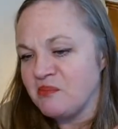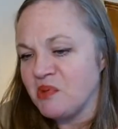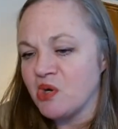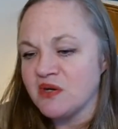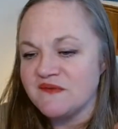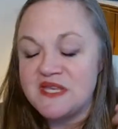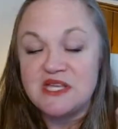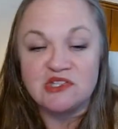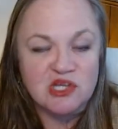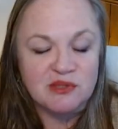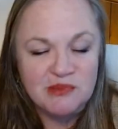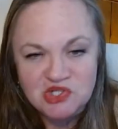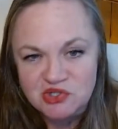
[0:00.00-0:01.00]
part of
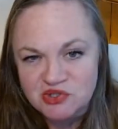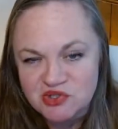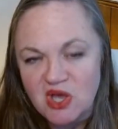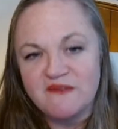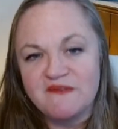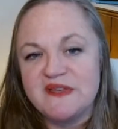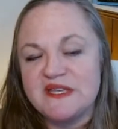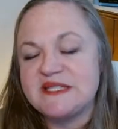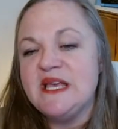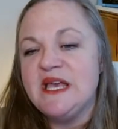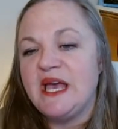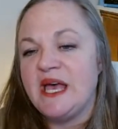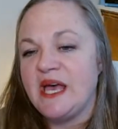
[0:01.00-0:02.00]
each commissioner's office,
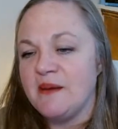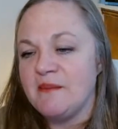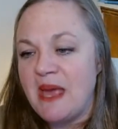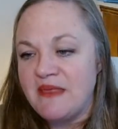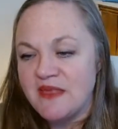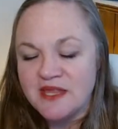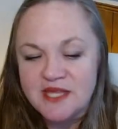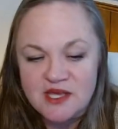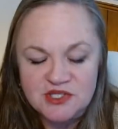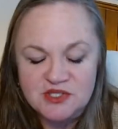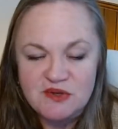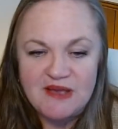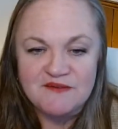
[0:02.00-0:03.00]
and then they
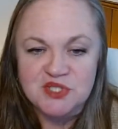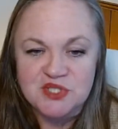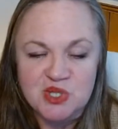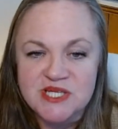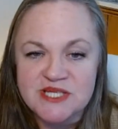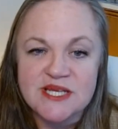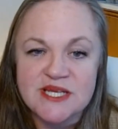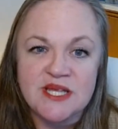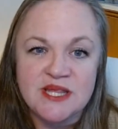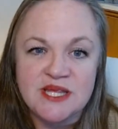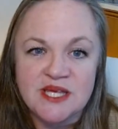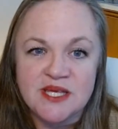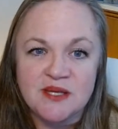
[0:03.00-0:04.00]
also have attorneys
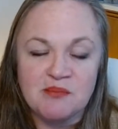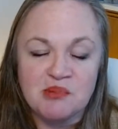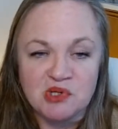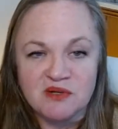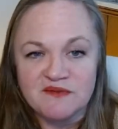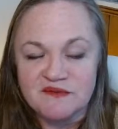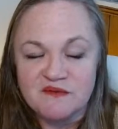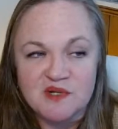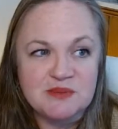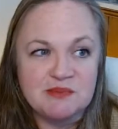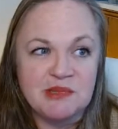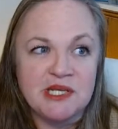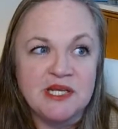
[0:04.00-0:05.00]
in the Bureau of
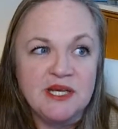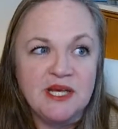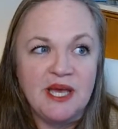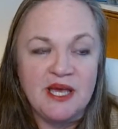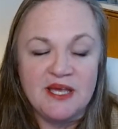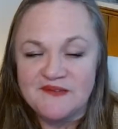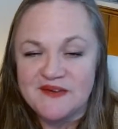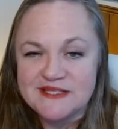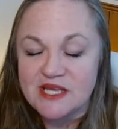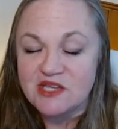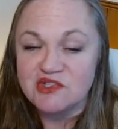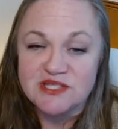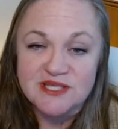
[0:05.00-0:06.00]
Enforcement
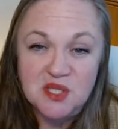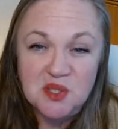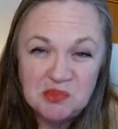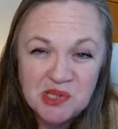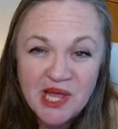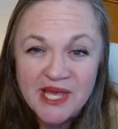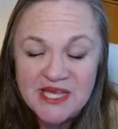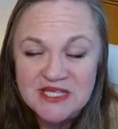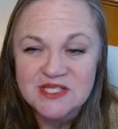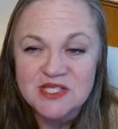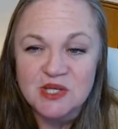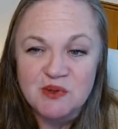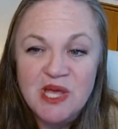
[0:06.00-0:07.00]
Investigations and Compliance.
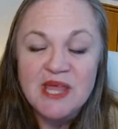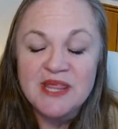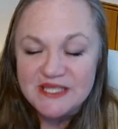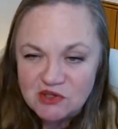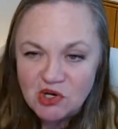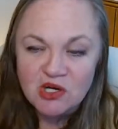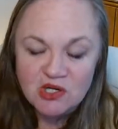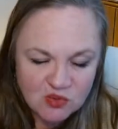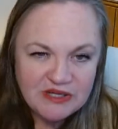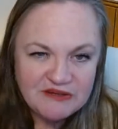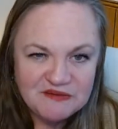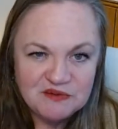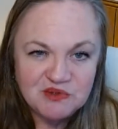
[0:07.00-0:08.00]
So there are
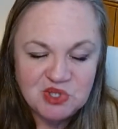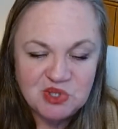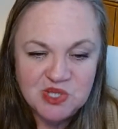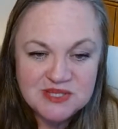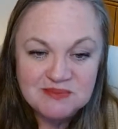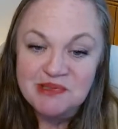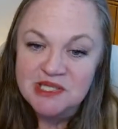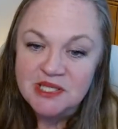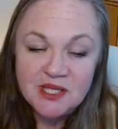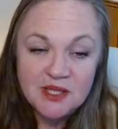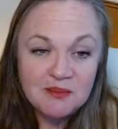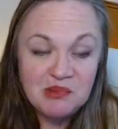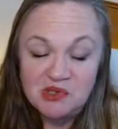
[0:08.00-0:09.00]
quite a few attorneys, but
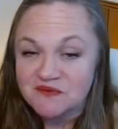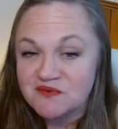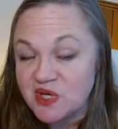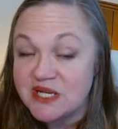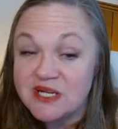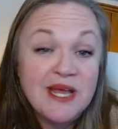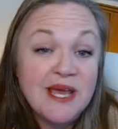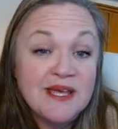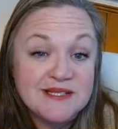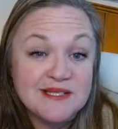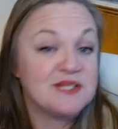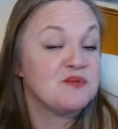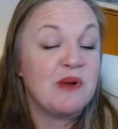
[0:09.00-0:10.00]
Bureau of Trade and
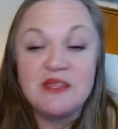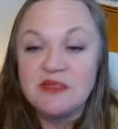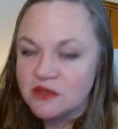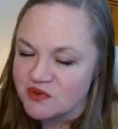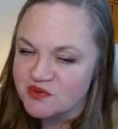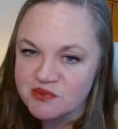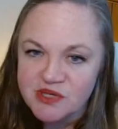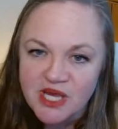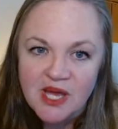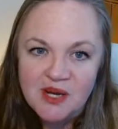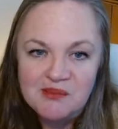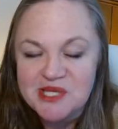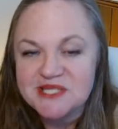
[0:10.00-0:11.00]
Analysis, right? Those are
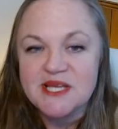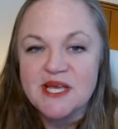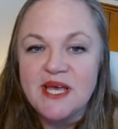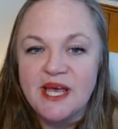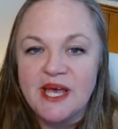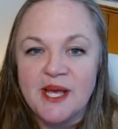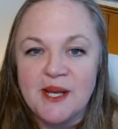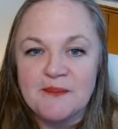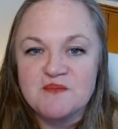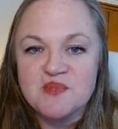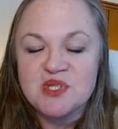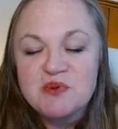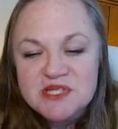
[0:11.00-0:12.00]
economists.
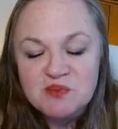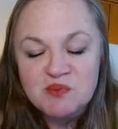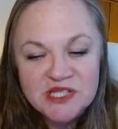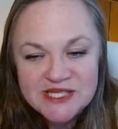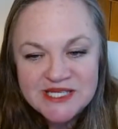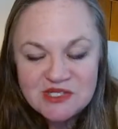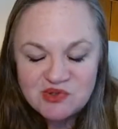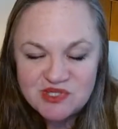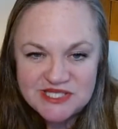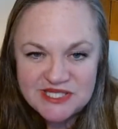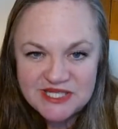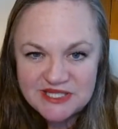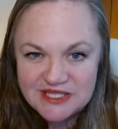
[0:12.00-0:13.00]
So it's a really
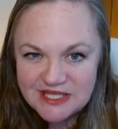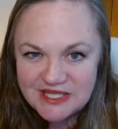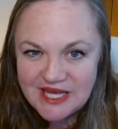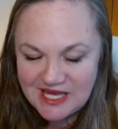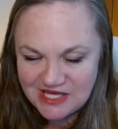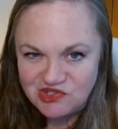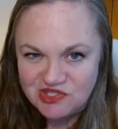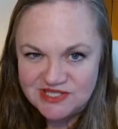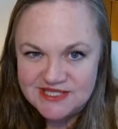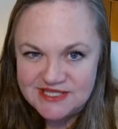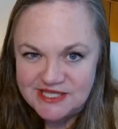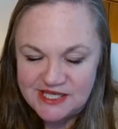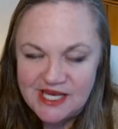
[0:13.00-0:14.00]
interesting
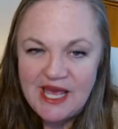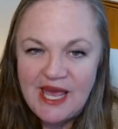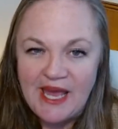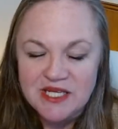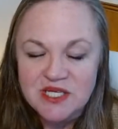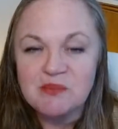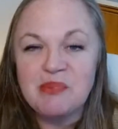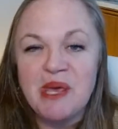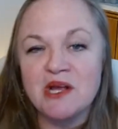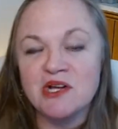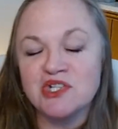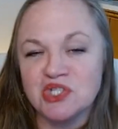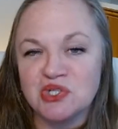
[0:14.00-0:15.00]
agency. And
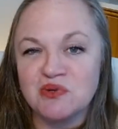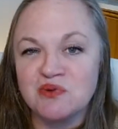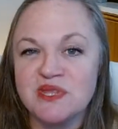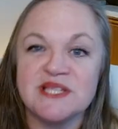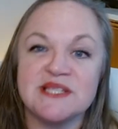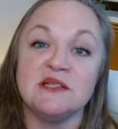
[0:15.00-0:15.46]
compared to this